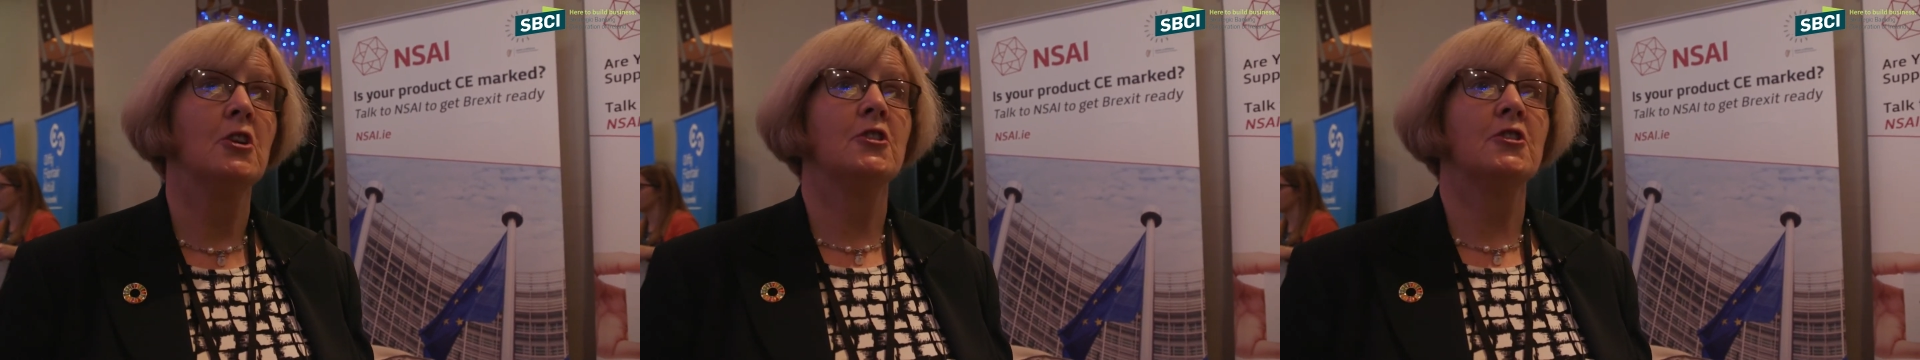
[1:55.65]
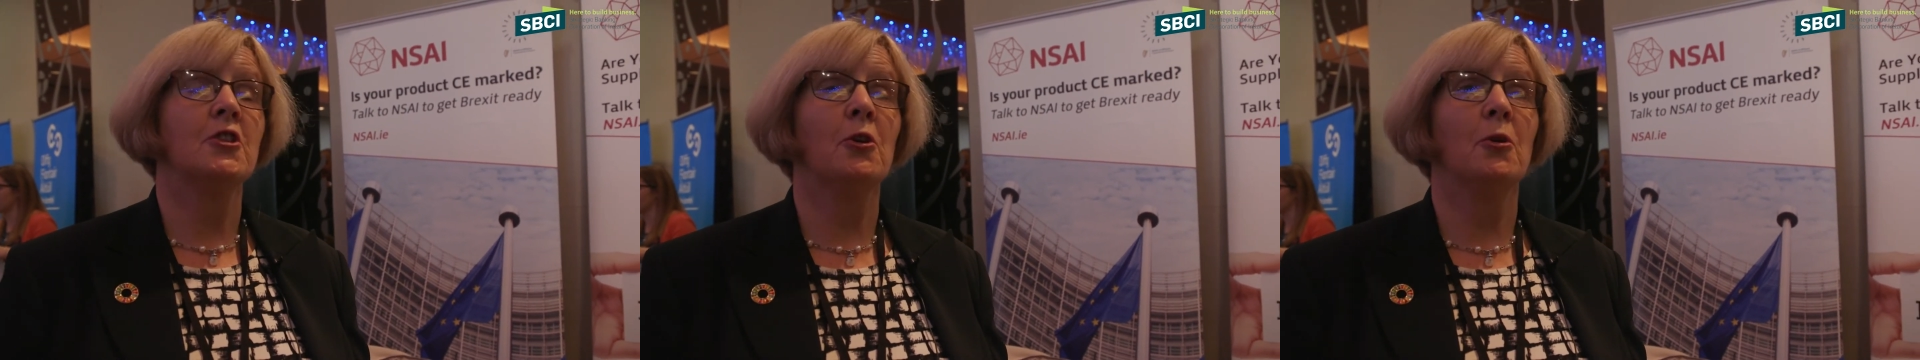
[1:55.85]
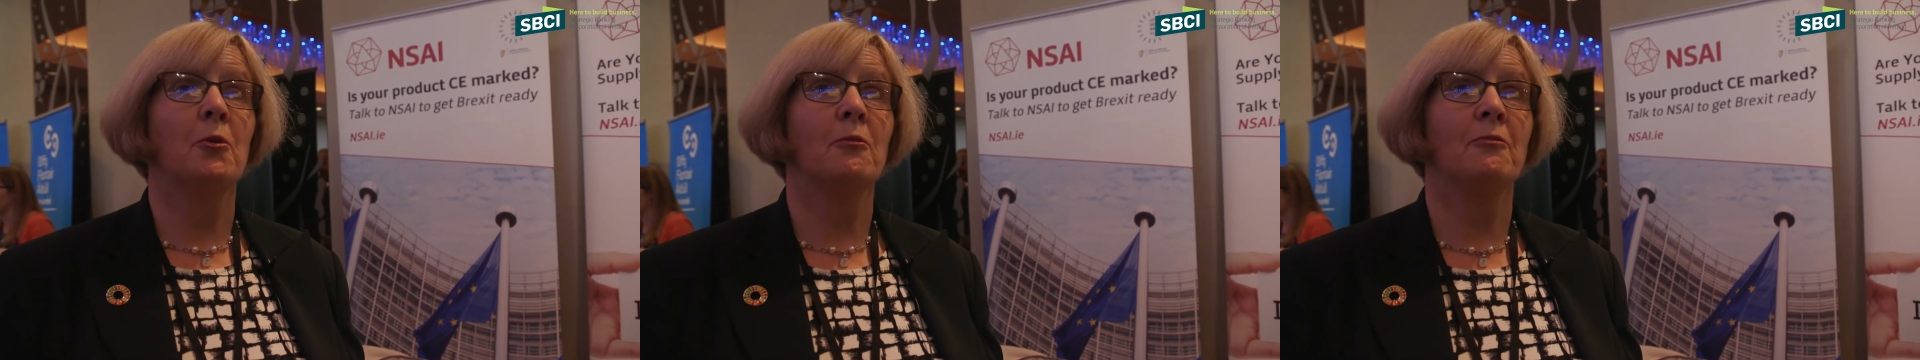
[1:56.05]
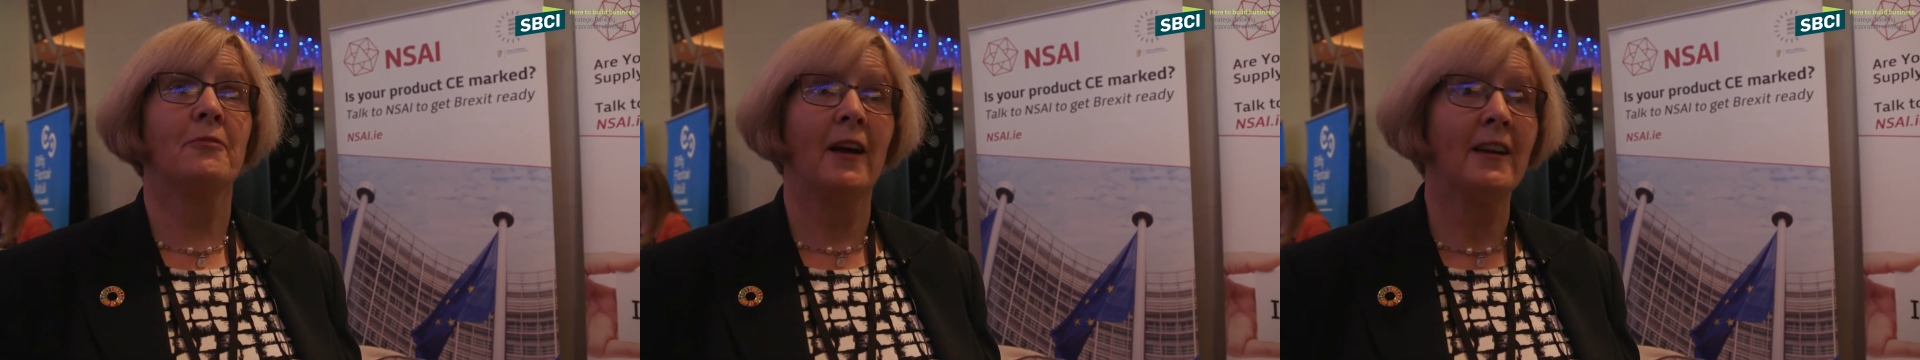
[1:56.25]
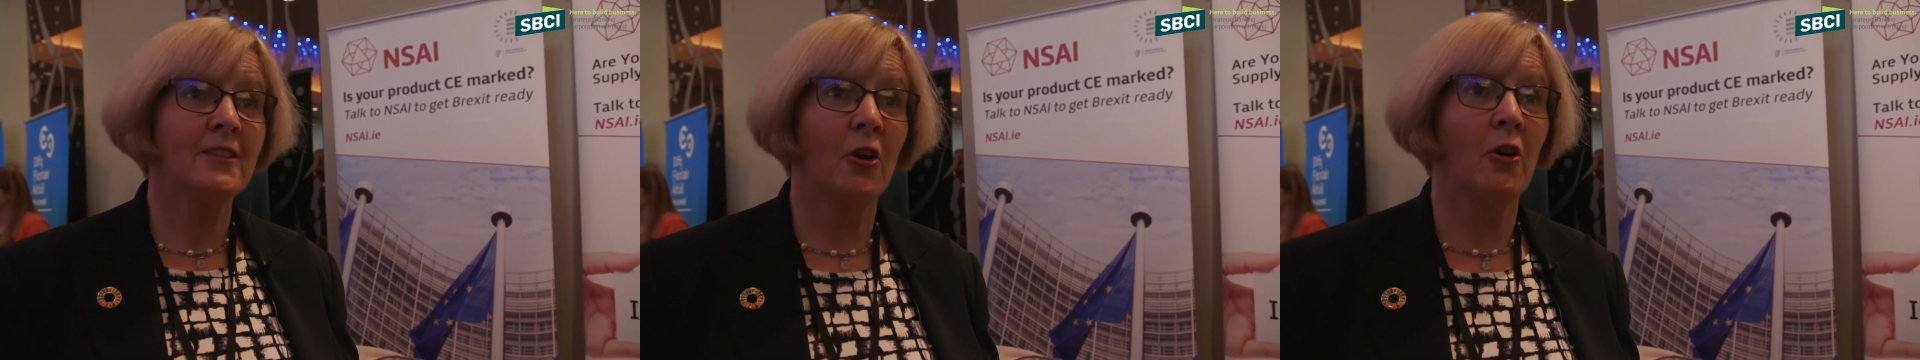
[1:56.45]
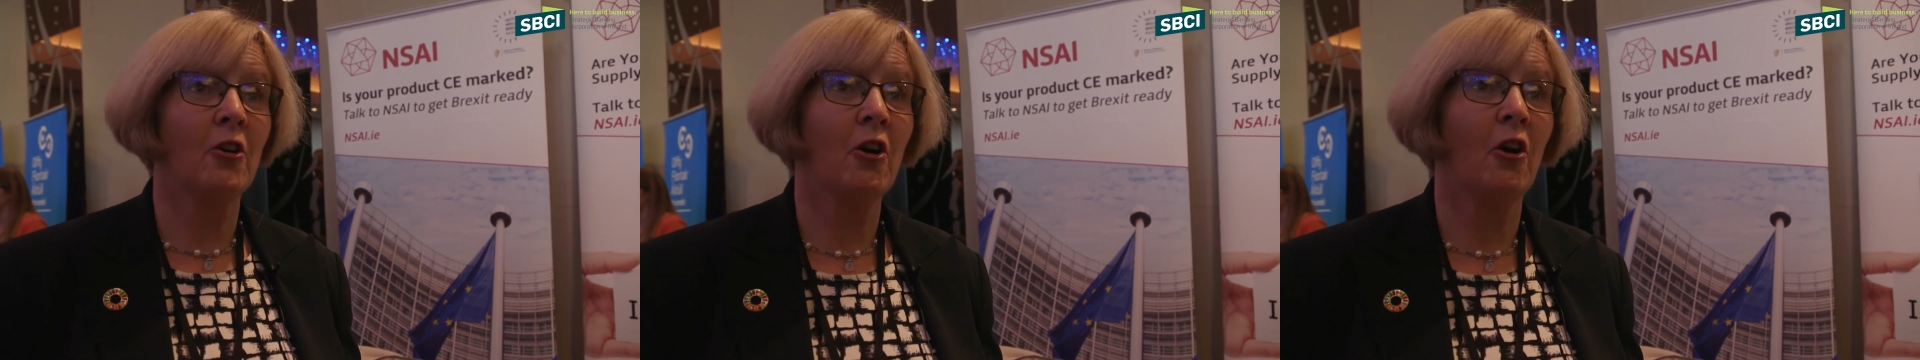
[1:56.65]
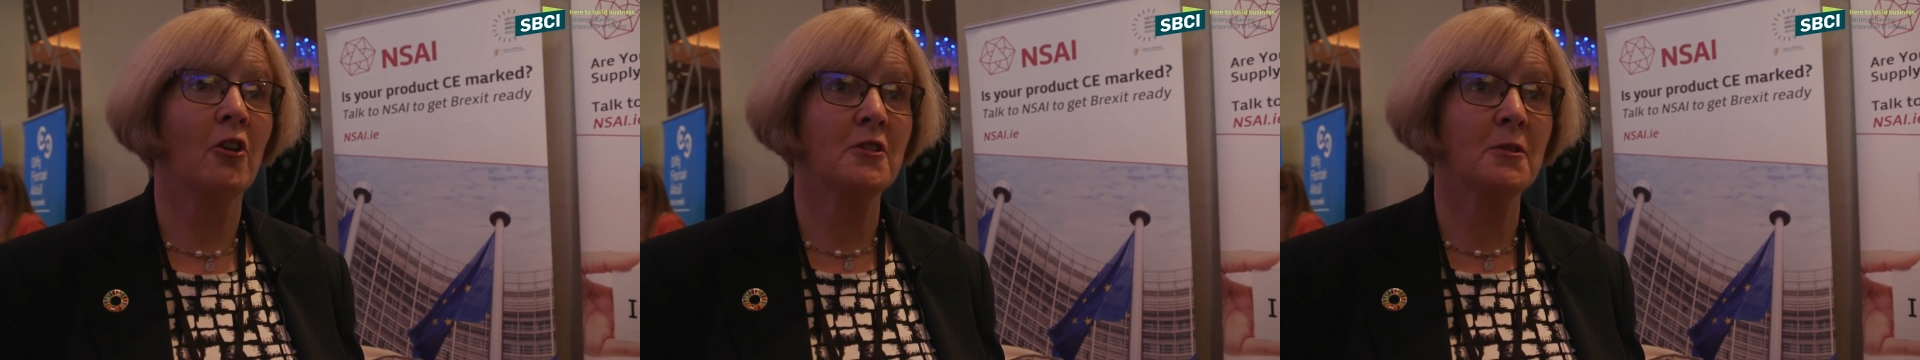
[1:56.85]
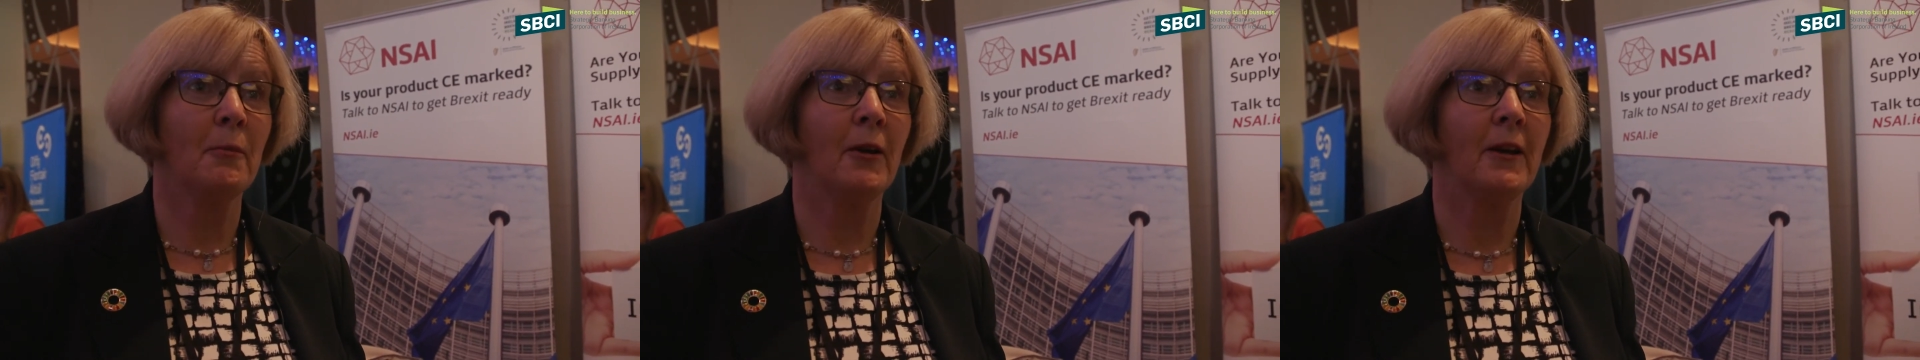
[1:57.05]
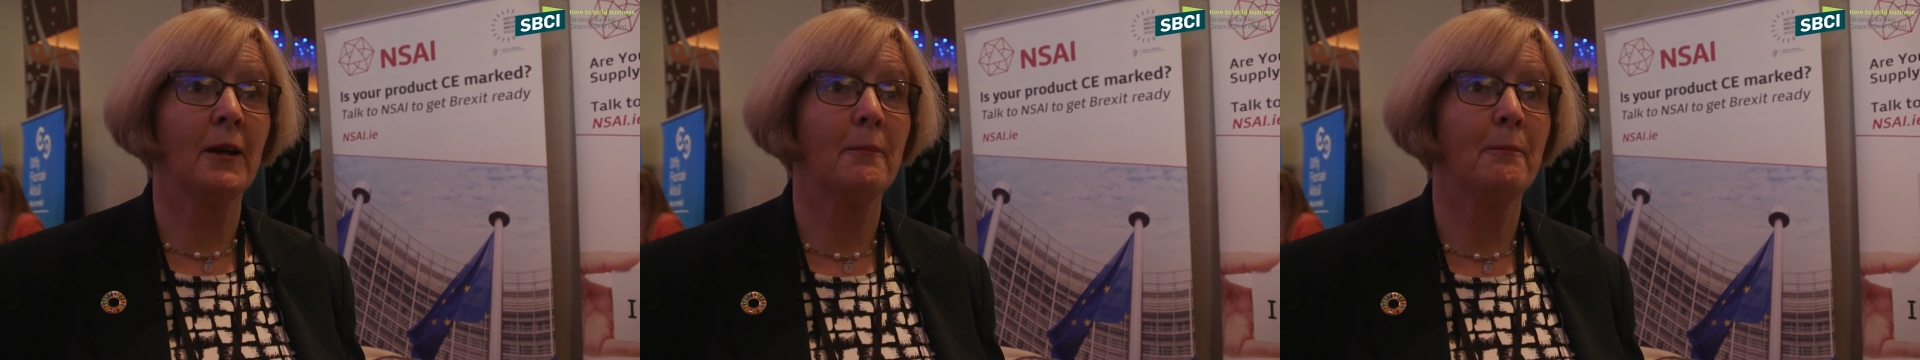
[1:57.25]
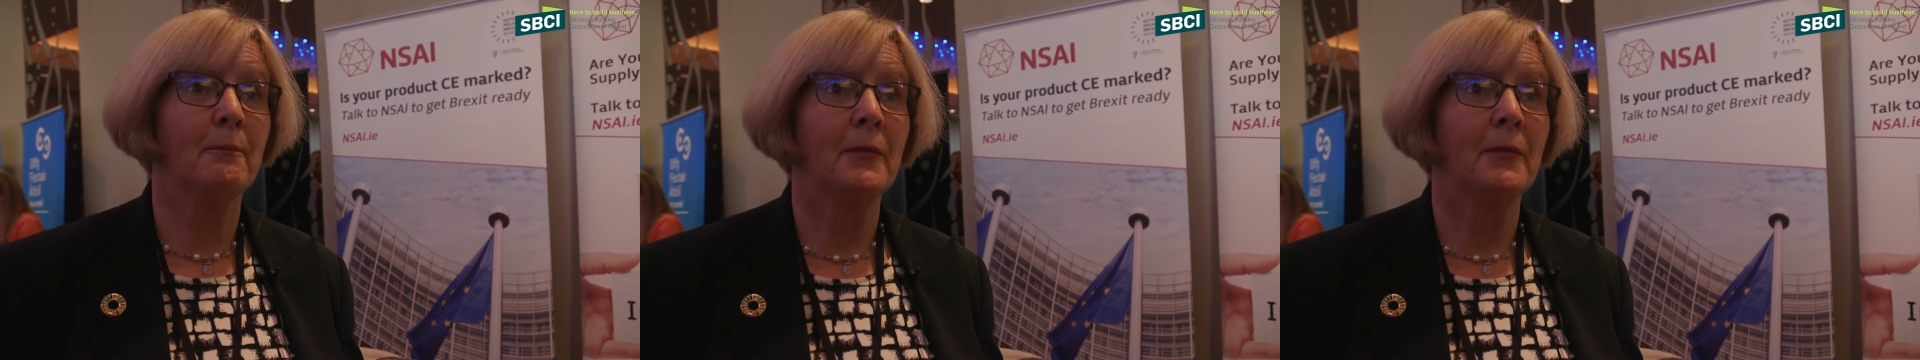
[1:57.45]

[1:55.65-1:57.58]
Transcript: So that all costs money.